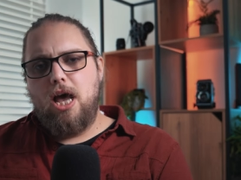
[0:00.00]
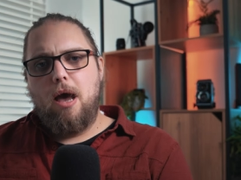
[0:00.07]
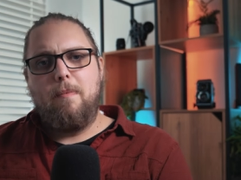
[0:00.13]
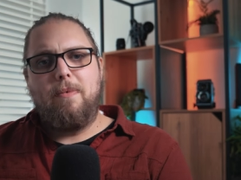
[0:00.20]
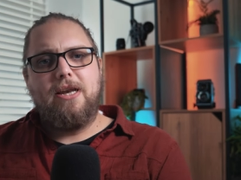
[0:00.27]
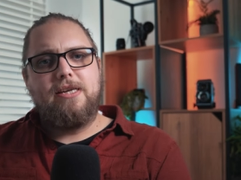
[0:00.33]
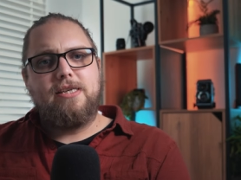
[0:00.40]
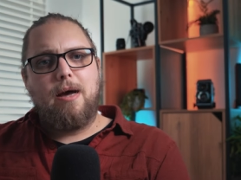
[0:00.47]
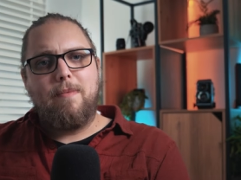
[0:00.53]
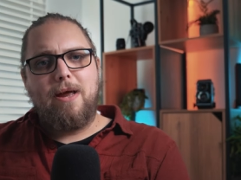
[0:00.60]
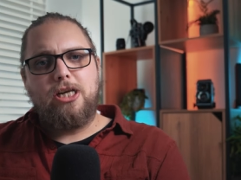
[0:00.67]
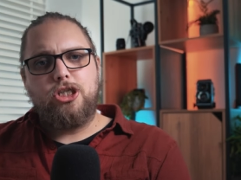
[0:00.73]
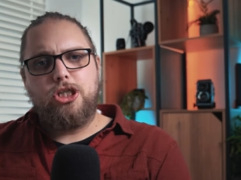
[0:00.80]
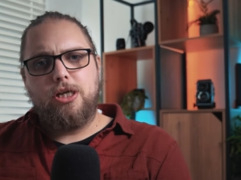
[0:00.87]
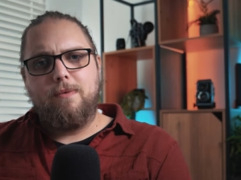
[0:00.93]
a bit of
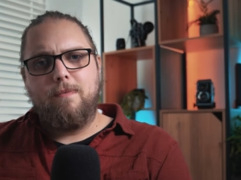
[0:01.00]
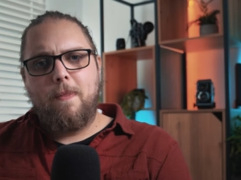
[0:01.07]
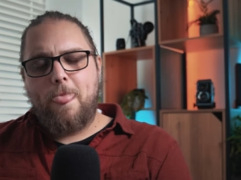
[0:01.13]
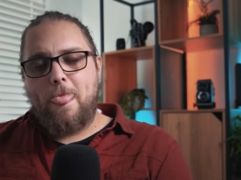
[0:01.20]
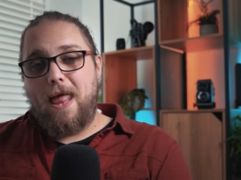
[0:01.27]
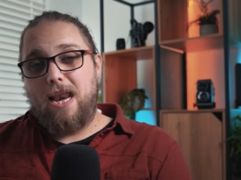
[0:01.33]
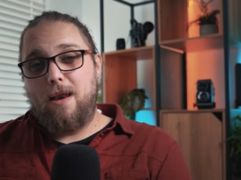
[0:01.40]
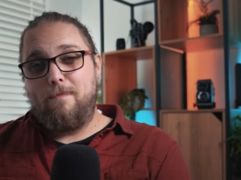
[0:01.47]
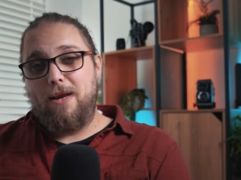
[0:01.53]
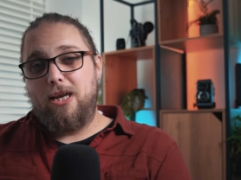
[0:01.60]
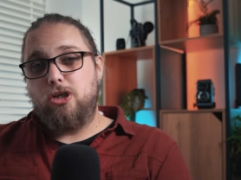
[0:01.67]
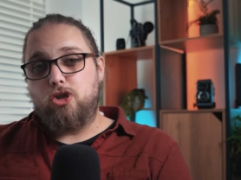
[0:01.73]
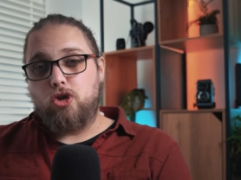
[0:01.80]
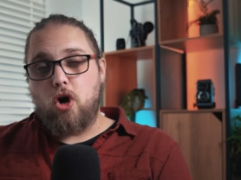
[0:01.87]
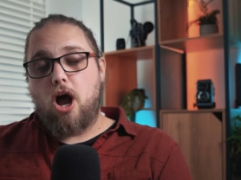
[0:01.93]
dimension, and a bit
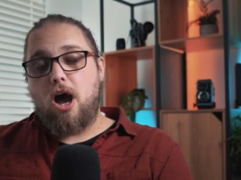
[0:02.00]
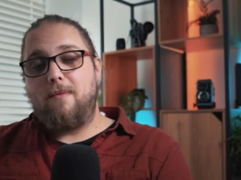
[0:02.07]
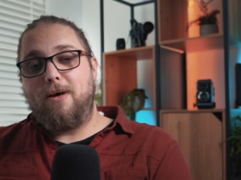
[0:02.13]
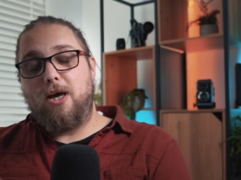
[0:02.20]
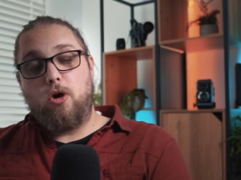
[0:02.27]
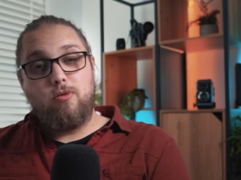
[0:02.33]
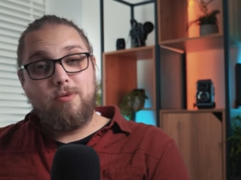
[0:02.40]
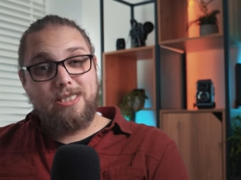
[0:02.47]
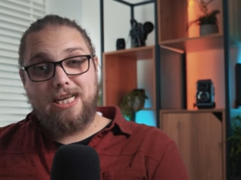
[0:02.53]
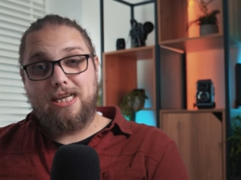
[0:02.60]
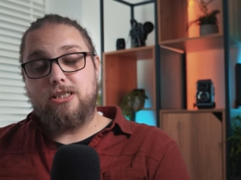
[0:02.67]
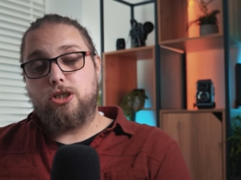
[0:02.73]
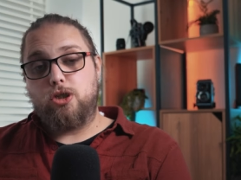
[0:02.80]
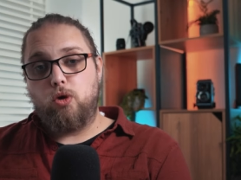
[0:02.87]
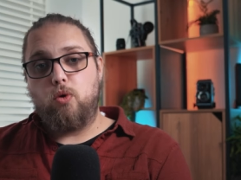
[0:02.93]
of drama, almost like
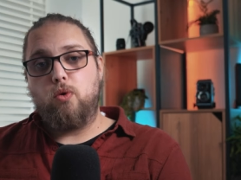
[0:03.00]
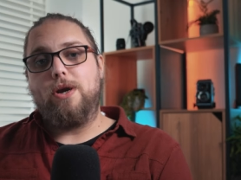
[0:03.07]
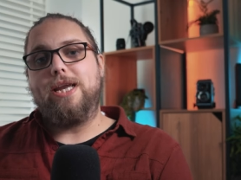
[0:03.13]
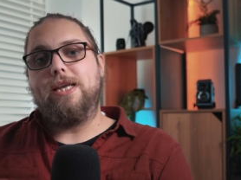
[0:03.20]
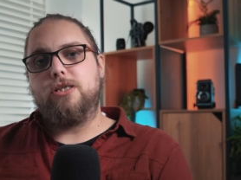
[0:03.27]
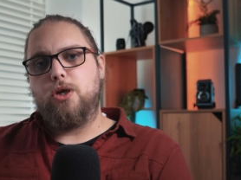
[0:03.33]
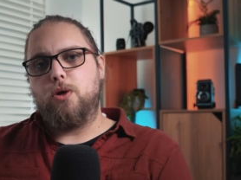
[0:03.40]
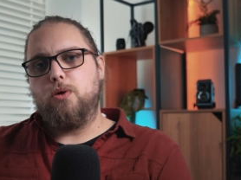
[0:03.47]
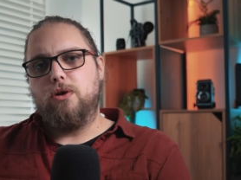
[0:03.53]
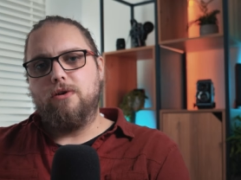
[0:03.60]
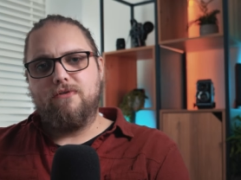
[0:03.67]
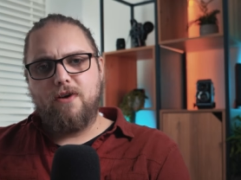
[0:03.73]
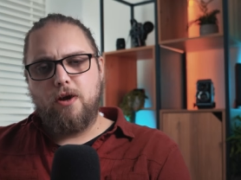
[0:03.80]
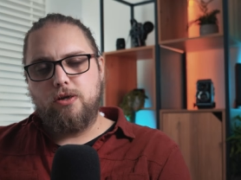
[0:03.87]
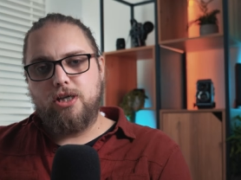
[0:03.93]
a story to
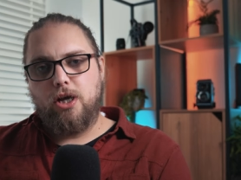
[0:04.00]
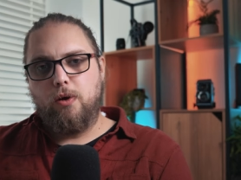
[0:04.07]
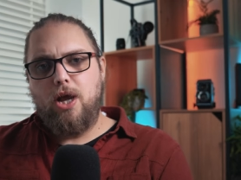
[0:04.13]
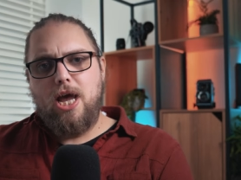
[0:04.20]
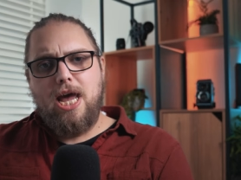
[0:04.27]
your photo.